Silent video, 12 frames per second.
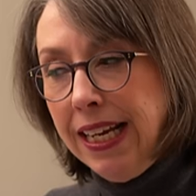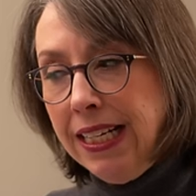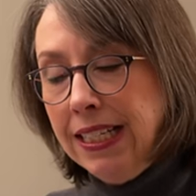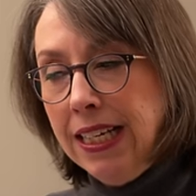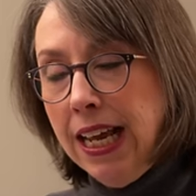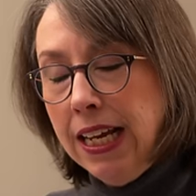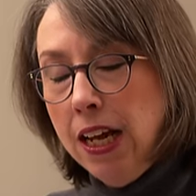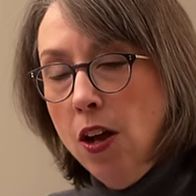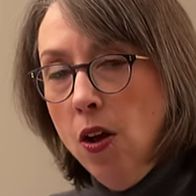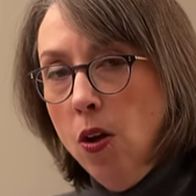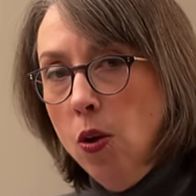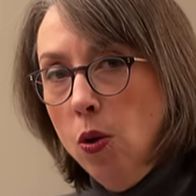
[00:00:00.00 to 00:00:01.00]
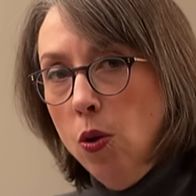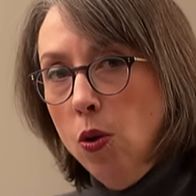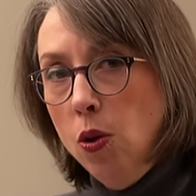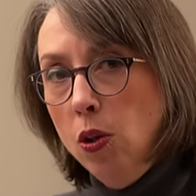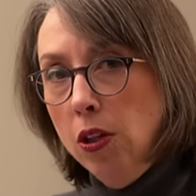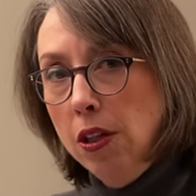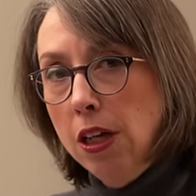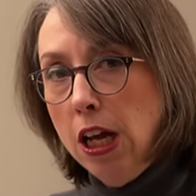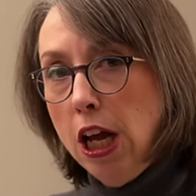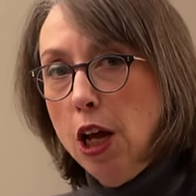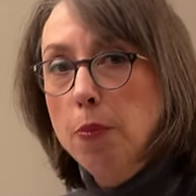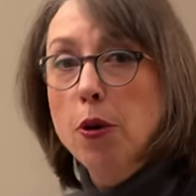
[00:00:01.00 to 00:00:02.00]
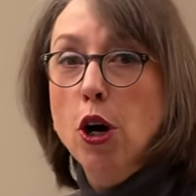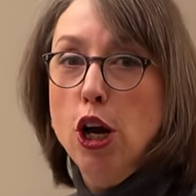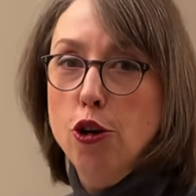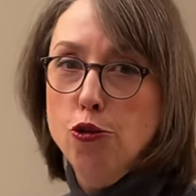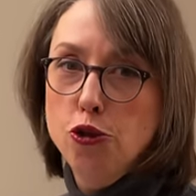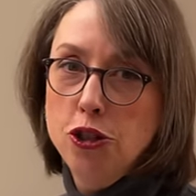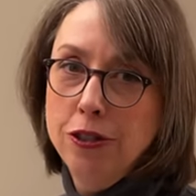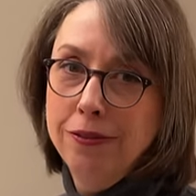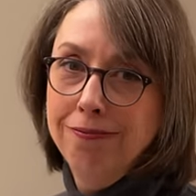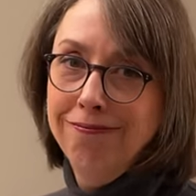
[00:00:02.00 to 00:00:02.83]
it's like a whole approach.